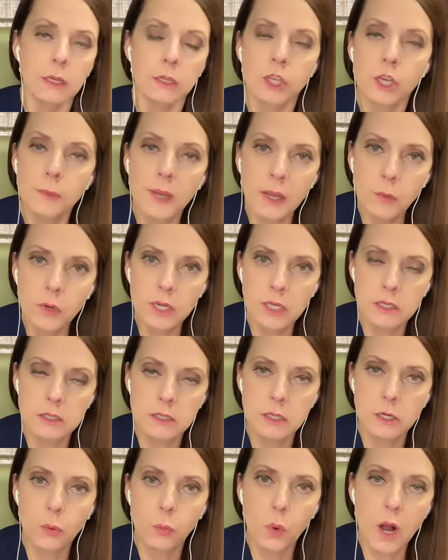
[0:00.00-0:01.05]
you might want to
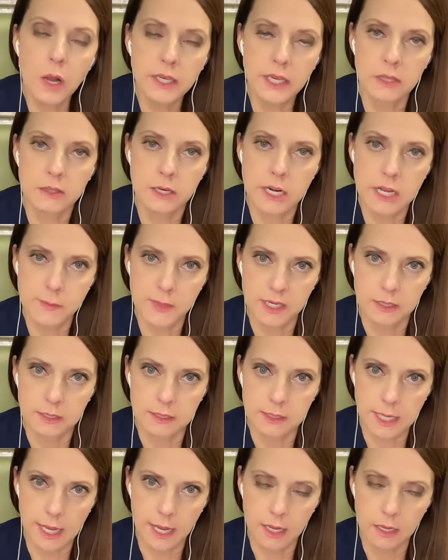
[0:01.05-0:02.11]
consider walking 30 minutes
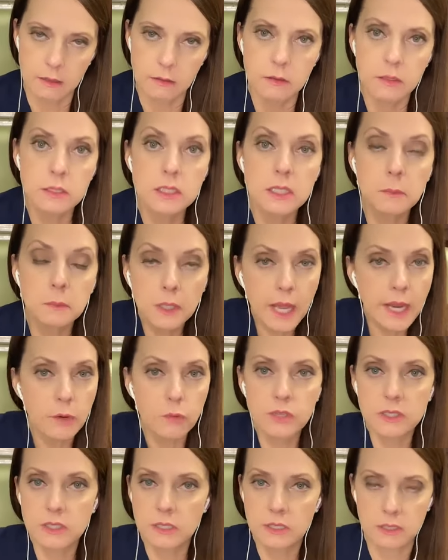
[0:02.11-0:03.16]
a day, some light
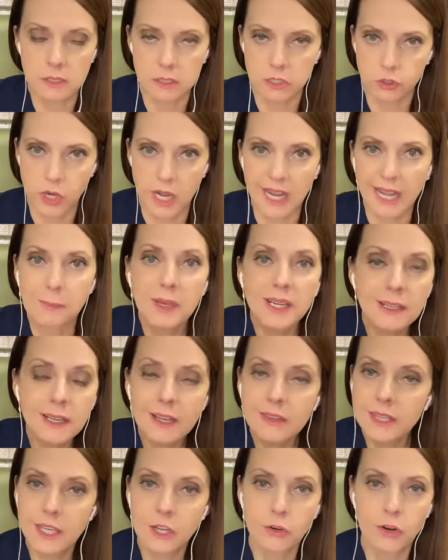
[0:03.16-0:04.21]
resistance training, but
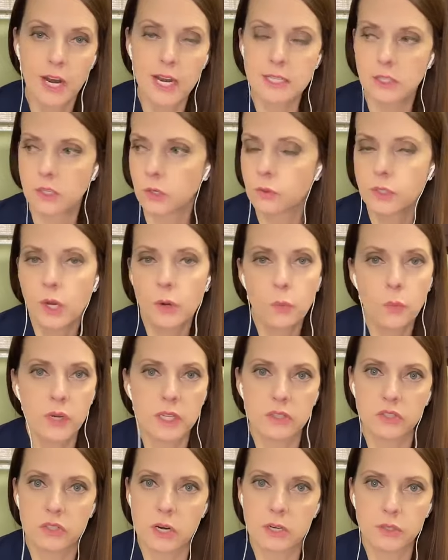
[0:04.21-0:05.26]
nothing crazy. You don't
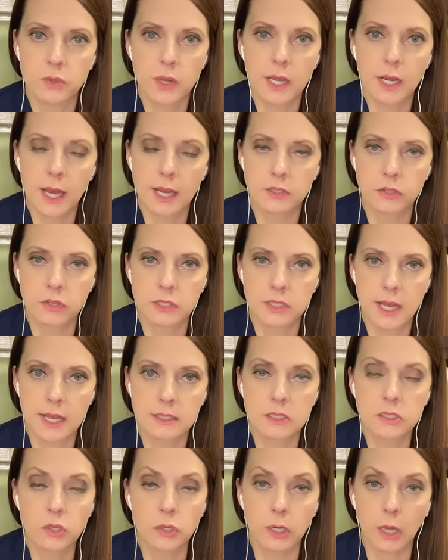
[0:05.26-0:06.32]
want to start doing an exercise
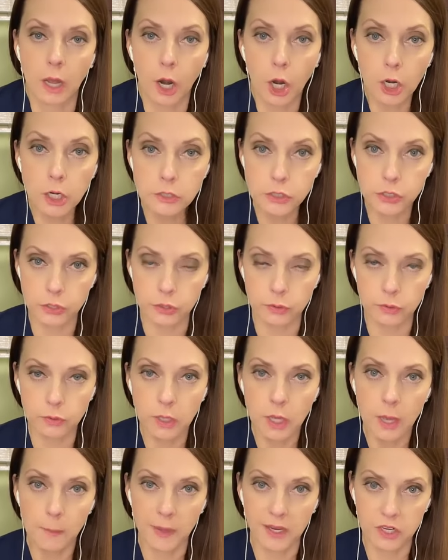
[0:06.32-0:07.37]
that's going to hurt you
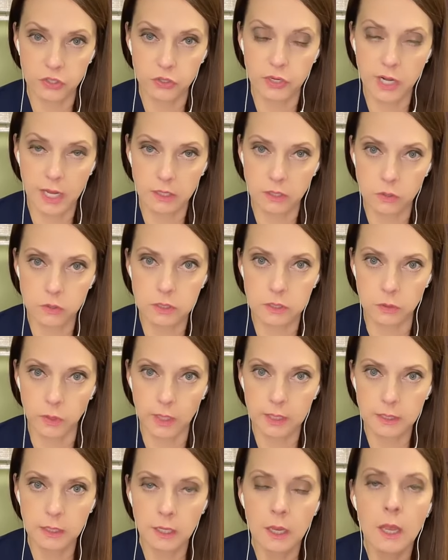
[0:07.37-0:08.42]
because you're not used to
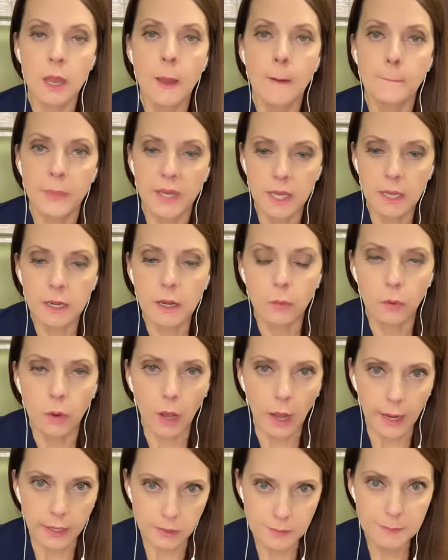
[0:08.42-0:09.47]
it. But
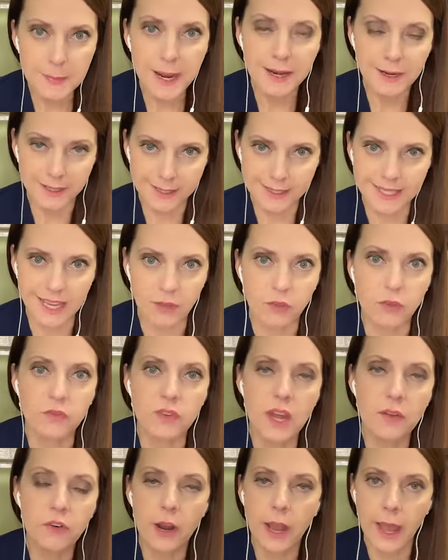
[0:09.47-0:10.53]
I'm not going to say if you've
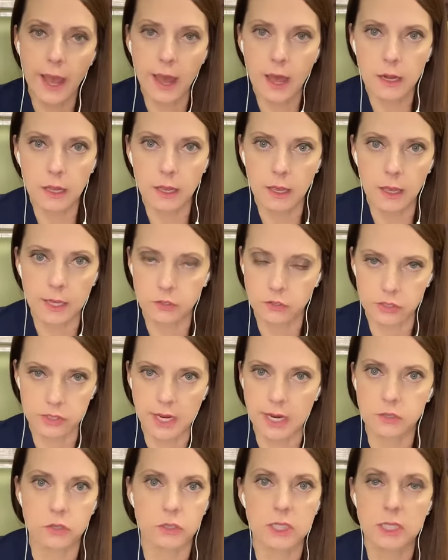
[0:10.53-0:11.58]
never had
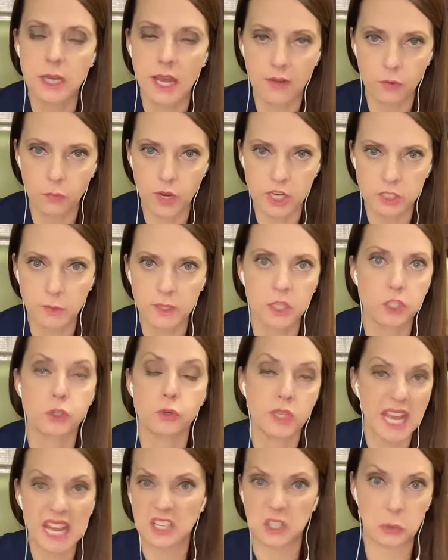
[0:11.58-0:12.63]
exercise or didn't have a regimen that
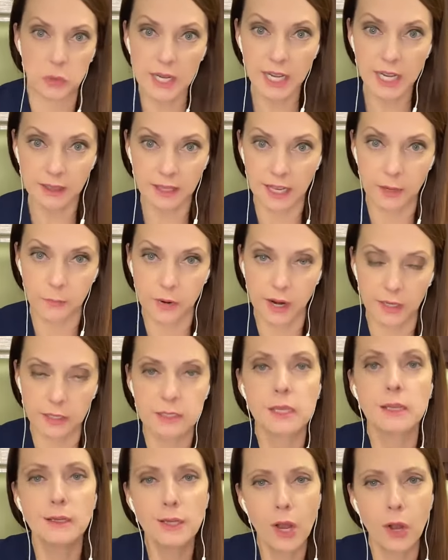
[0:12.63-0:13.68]
you can't do anything in
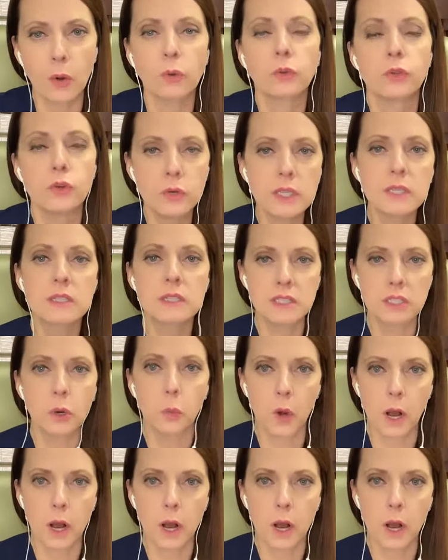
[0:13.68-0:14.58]
pregnancy. No, you can still